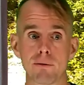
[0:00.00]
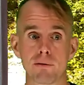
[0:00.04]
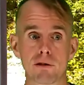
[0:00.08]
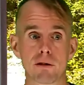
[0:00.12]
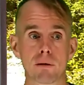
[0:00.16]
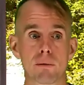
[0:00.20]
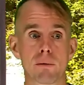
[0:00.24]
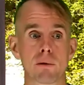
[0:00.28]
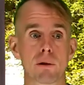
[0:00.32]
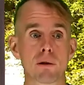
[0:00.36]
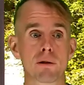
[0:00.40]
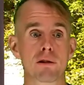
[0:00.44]

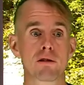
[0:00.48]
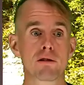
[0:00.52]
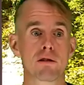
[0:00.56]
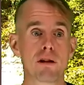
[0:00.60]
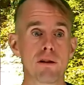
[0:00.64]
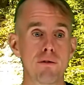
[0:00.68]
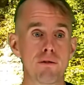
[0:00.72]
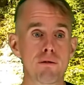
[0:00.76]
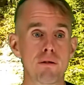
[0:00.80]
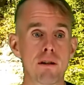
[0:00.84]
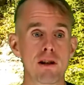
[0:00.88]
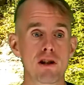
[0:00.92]
So we've got the
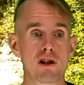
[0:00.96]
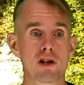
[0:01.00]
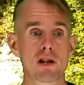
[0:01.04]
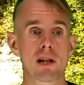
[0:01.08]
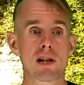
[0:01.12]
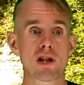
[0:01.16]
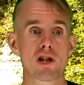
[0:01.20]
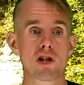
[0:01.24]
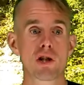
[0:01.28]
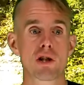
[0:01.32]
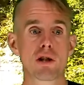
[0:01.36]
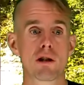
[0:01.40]

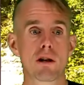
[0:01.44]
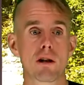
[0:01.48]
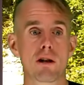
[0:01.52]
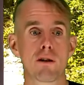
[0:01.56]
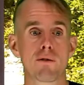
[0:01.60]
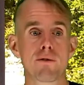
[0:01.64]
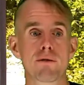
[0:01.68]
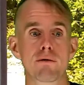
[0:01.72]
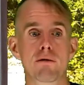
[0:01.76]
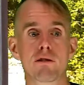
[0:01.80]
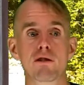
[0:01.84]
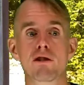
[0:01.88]
differentiation
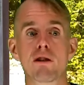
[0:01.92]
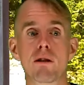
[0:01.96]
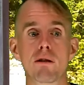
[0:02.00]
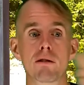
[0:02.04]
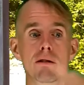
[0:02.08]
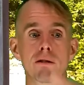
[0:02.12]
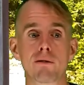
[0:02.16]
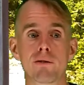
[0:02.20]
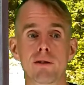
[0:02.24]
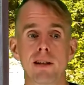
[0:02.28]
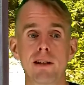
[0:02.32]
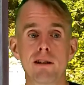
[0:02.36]
of the
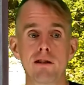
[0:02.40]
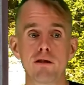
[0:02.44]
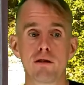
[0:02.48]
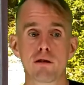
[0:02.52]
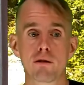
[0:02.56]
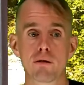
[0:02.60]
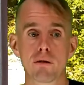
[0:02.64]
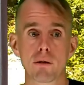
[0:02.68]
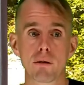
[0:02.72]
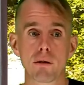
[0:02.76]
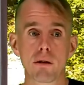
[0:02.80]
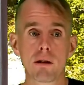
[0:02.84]
result of an
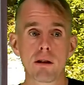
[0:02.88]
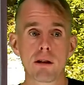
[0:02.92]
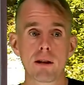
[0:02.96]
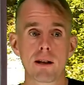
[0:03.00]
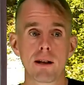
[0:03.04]
integral,